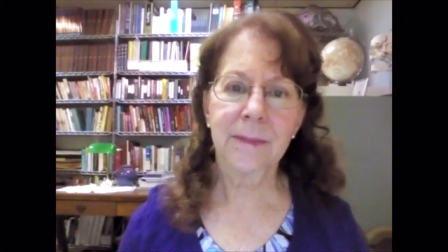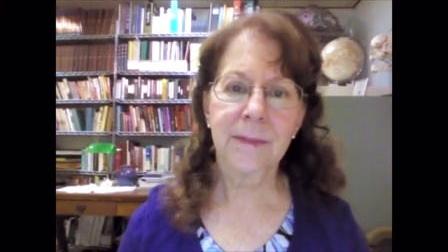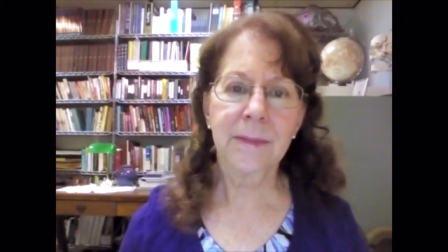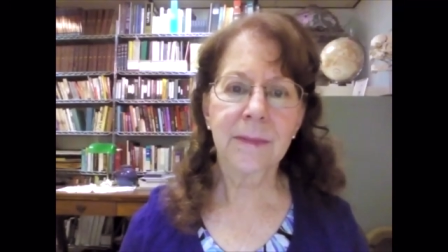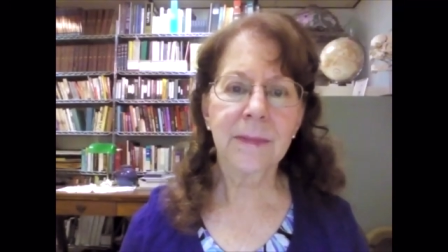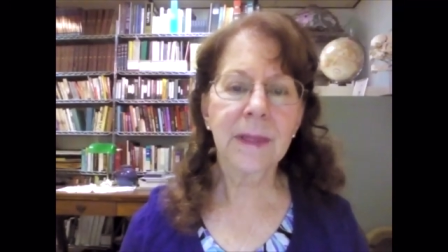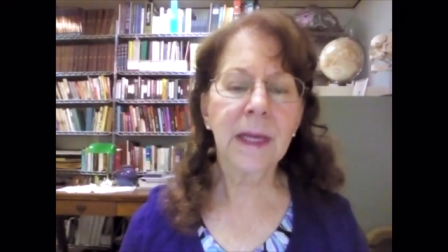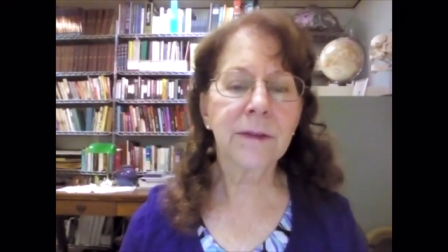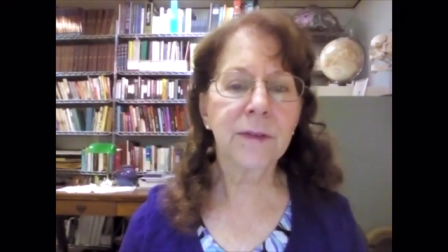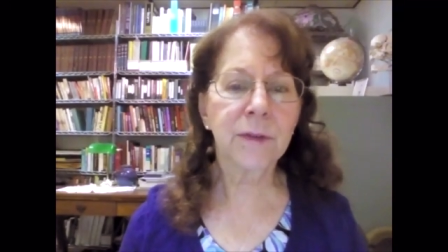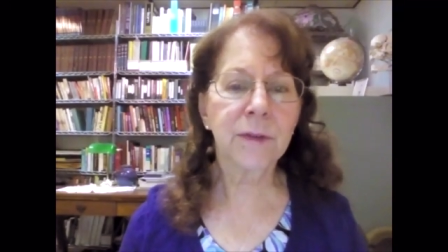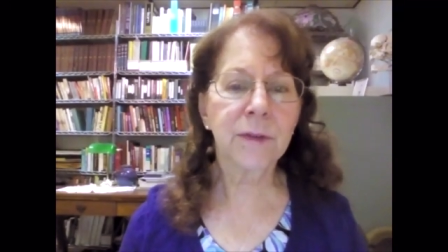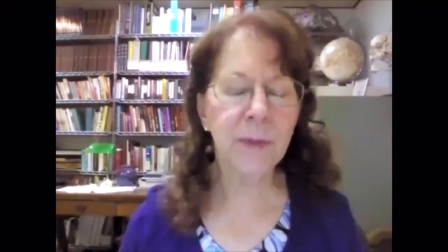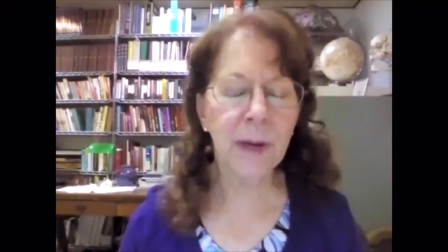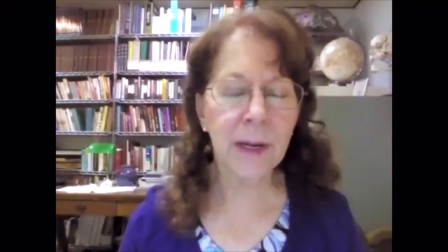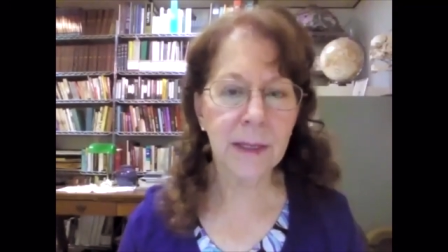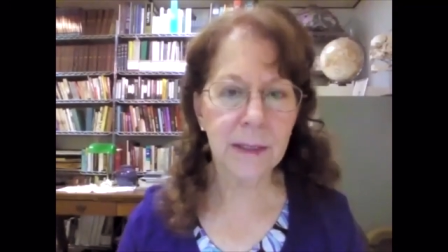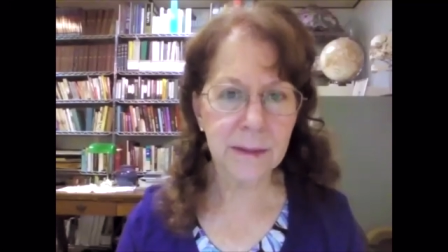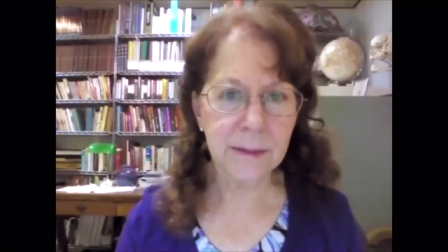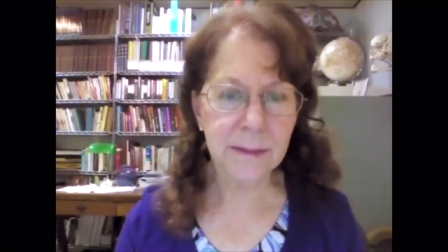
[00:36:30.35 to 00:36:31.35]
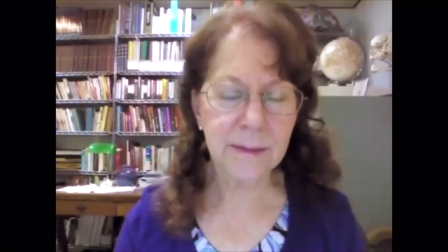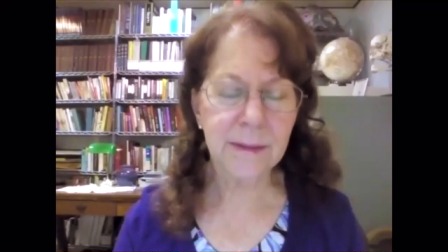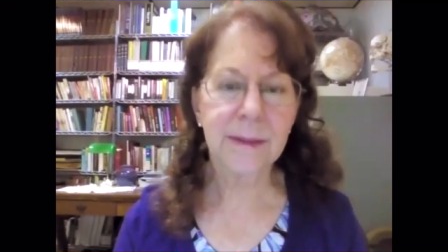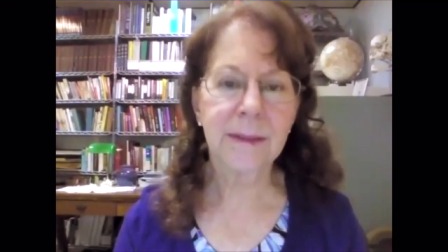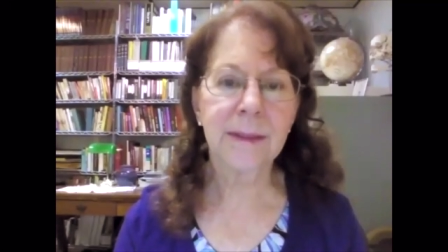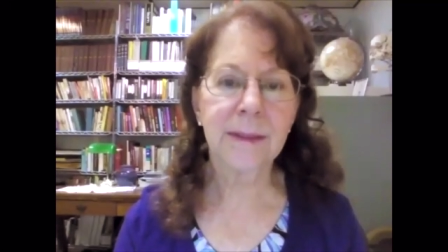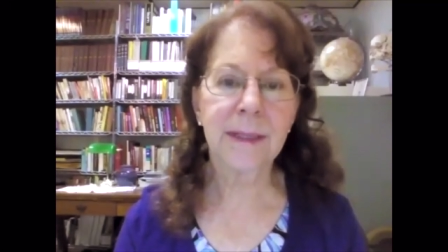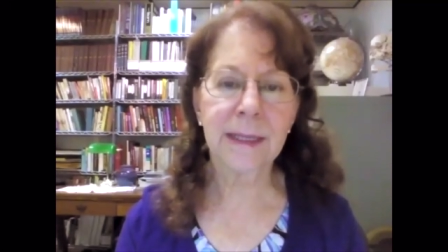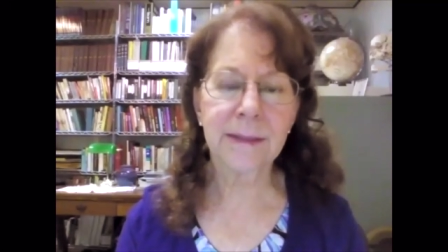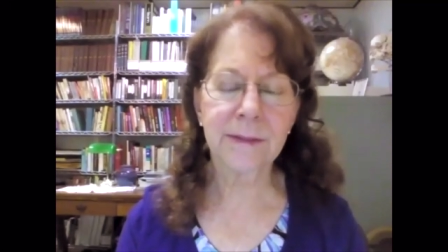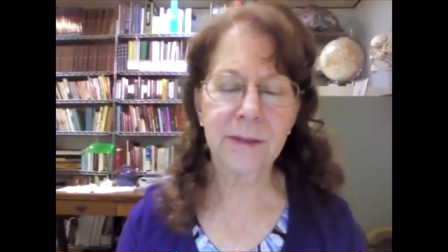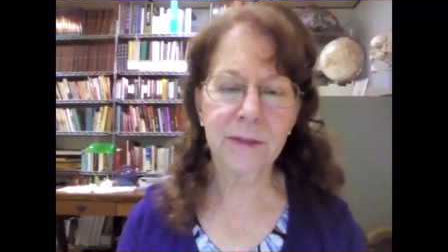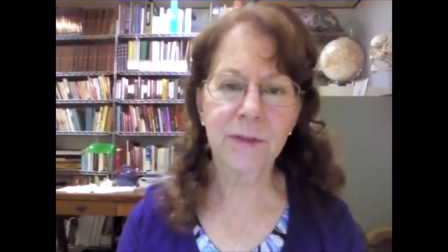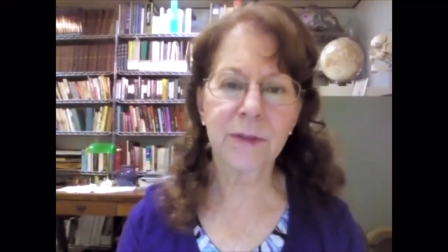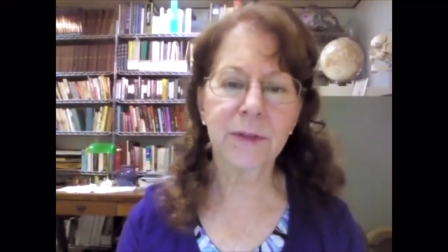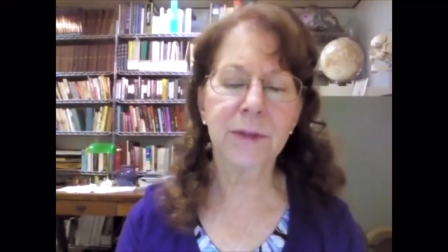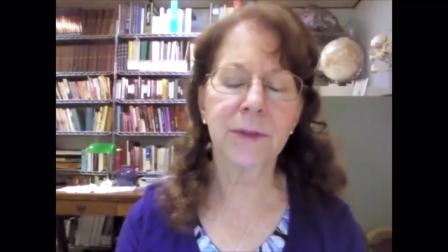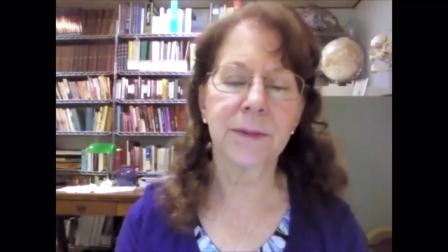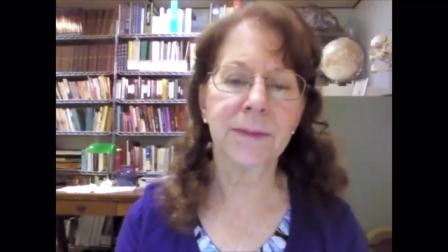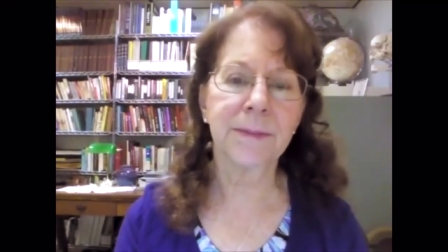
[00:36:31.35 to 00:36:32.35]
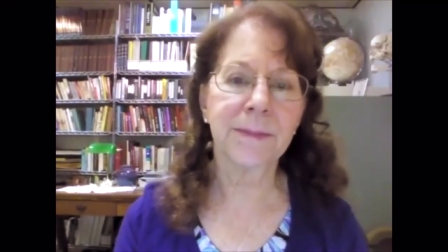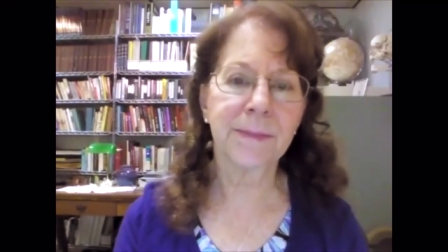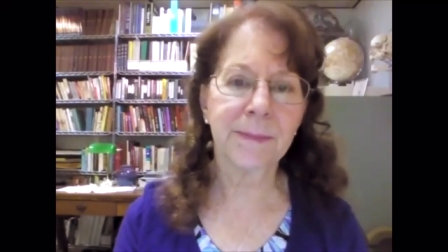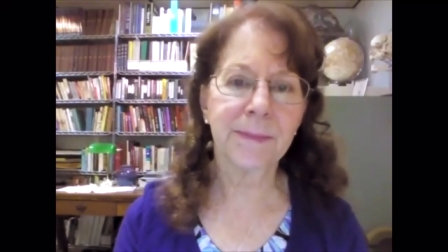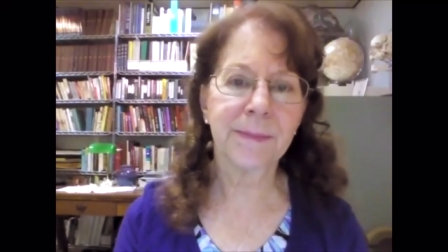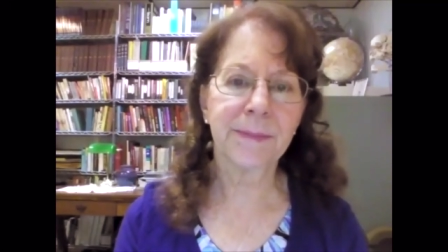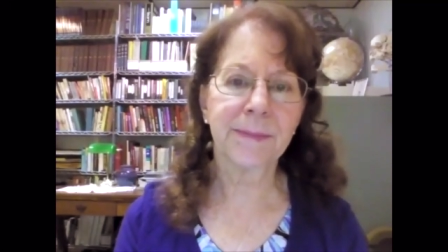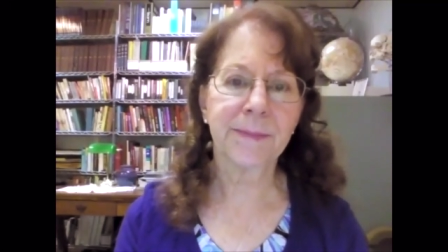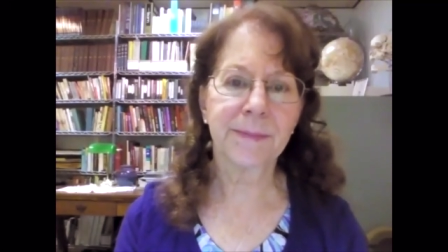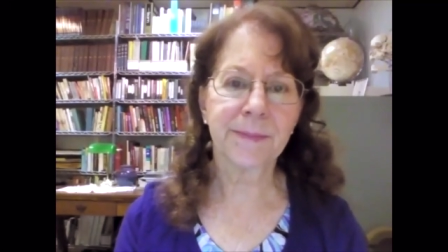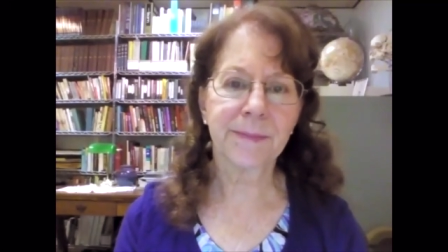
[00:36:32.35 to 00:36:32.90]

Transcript: that's right. Yeah. That's true. And so